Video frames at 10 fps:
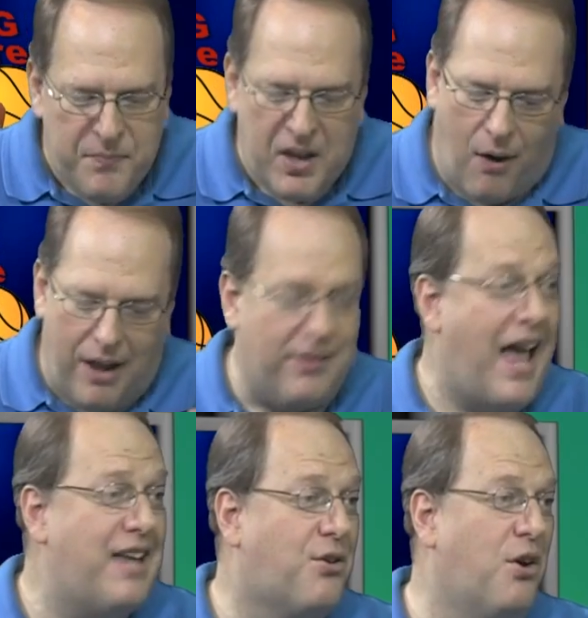All right,
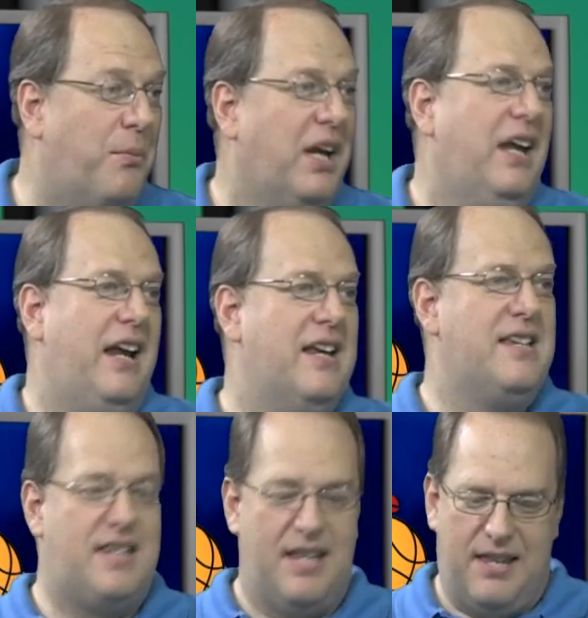last group
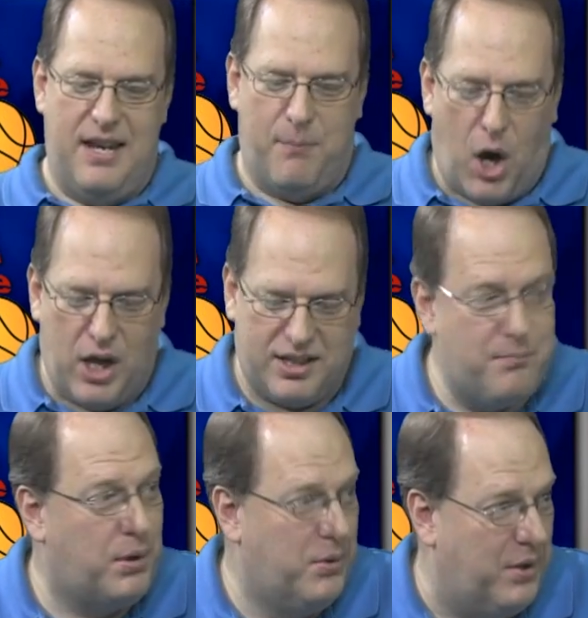is the Boston
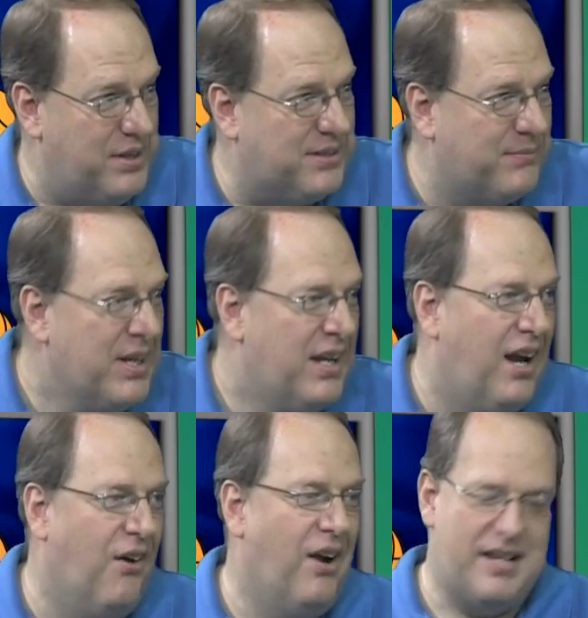Bruins.
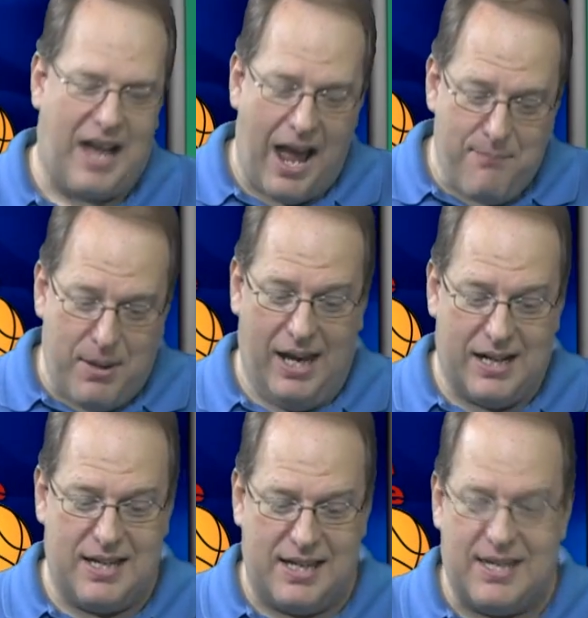All right, I
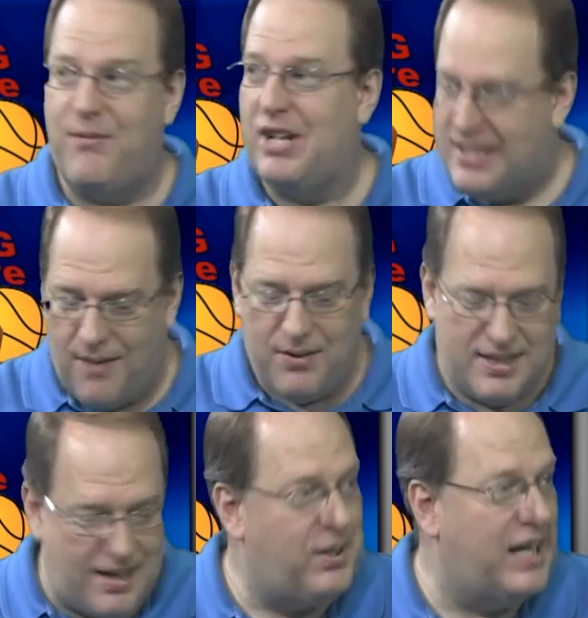picked the
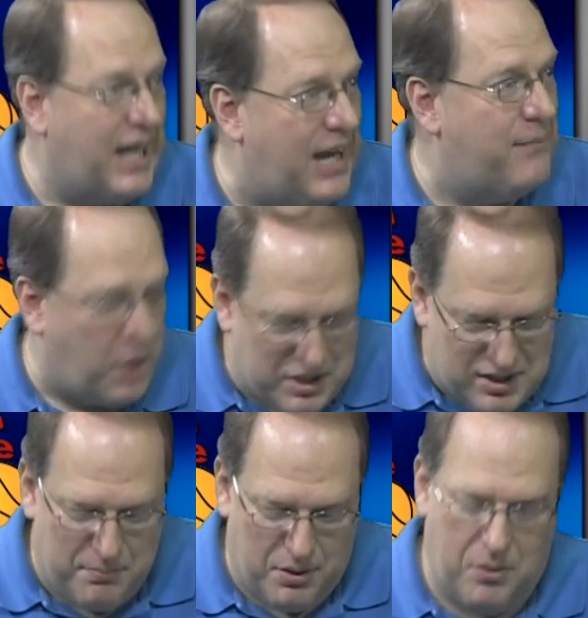'77-78 Boston
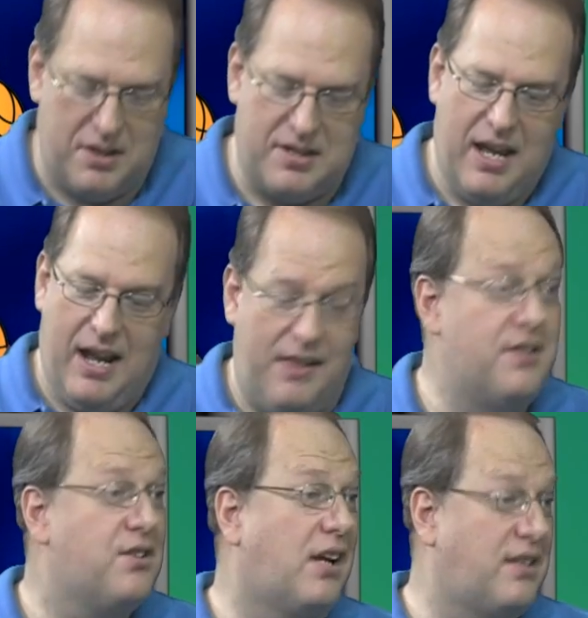Bruins, and
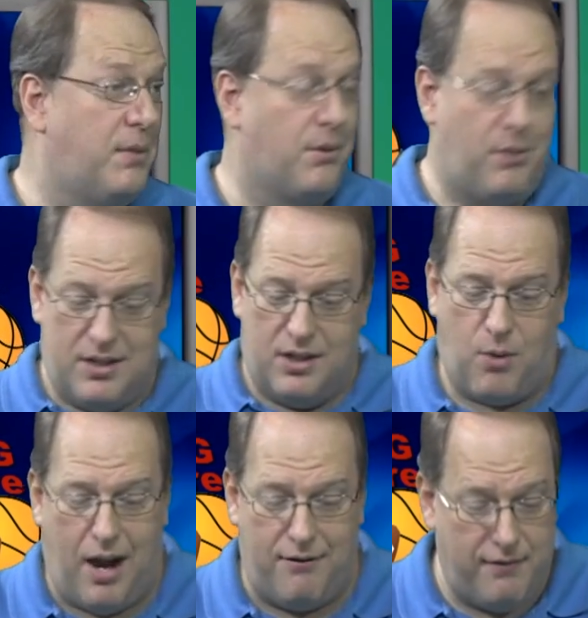these are some of the reasons
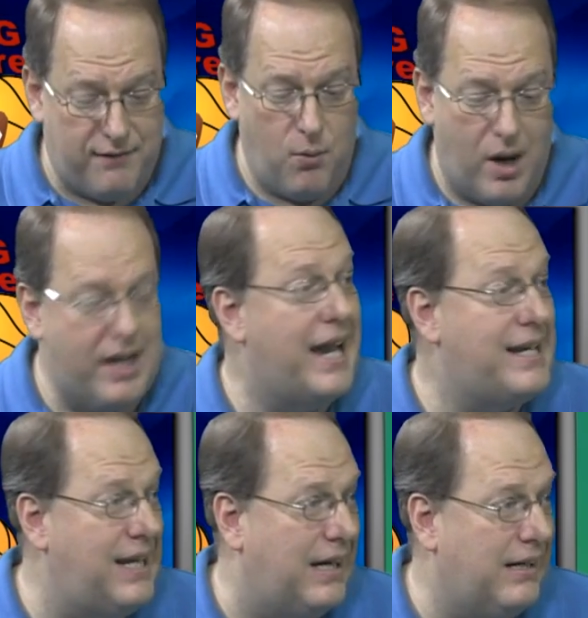why: 51 and
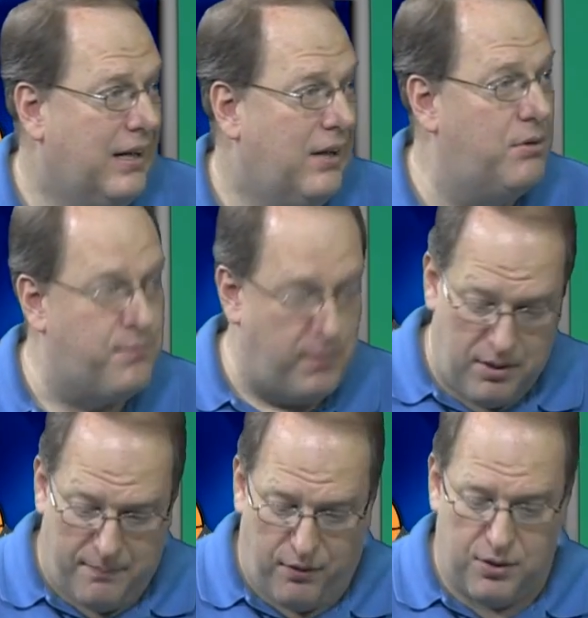18, which made
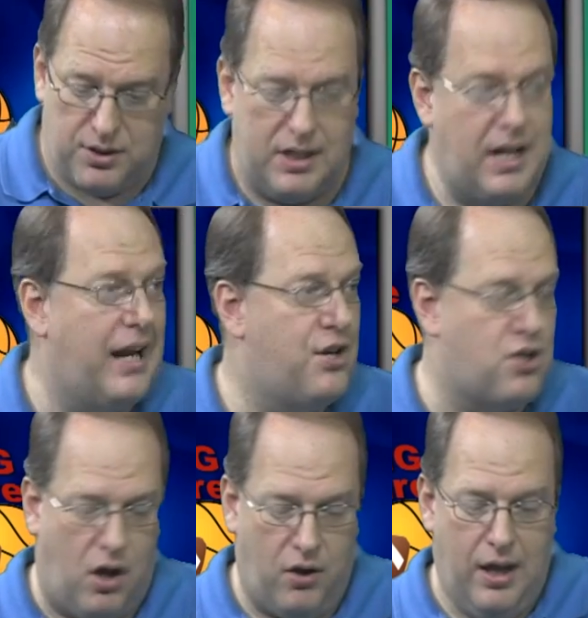them first in the
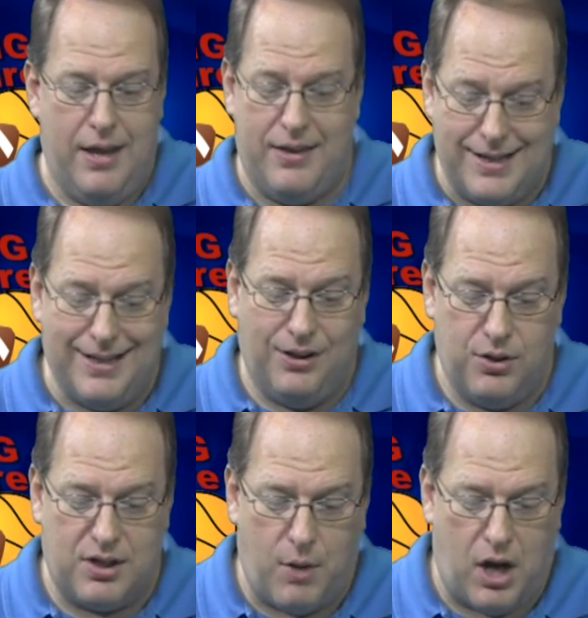NHL. They did lose
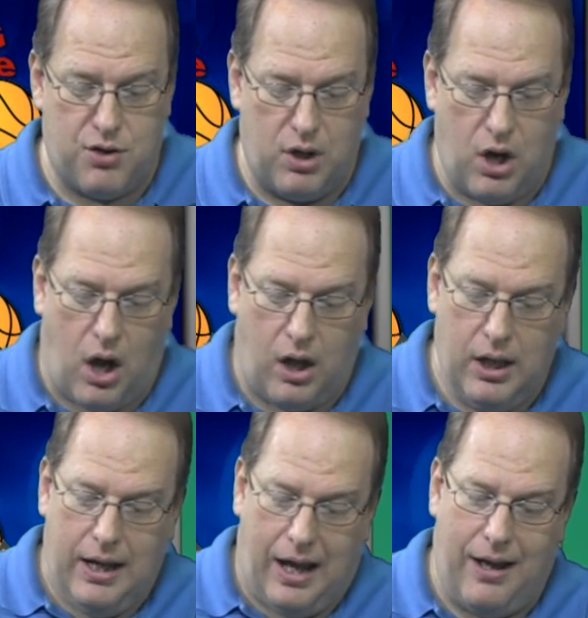to Montreal
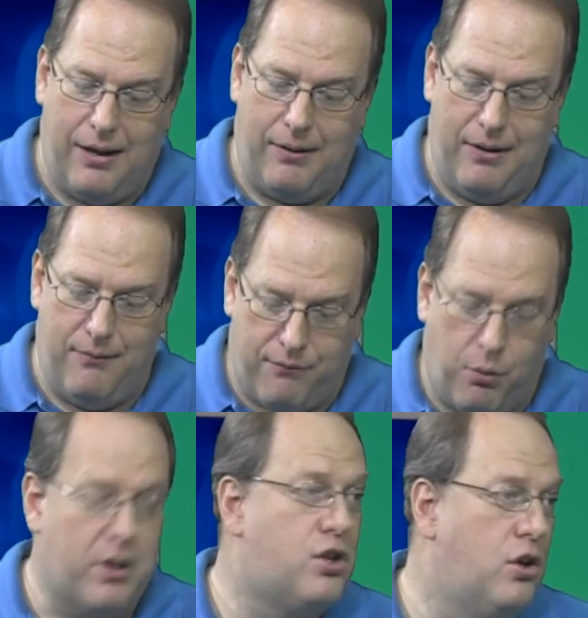uh, and four
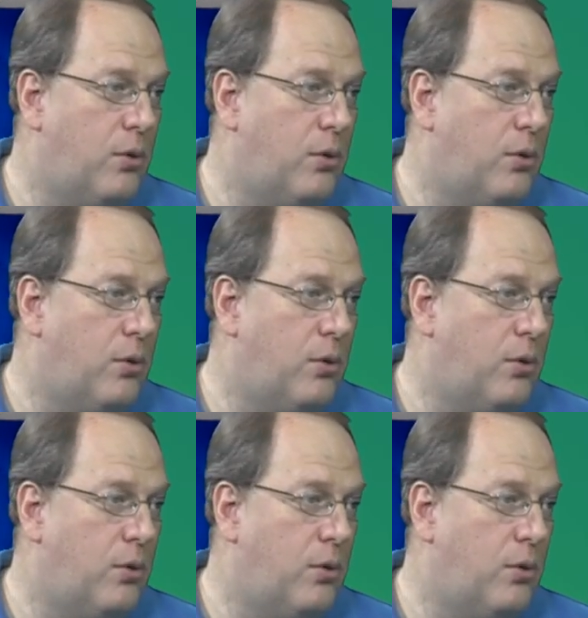to two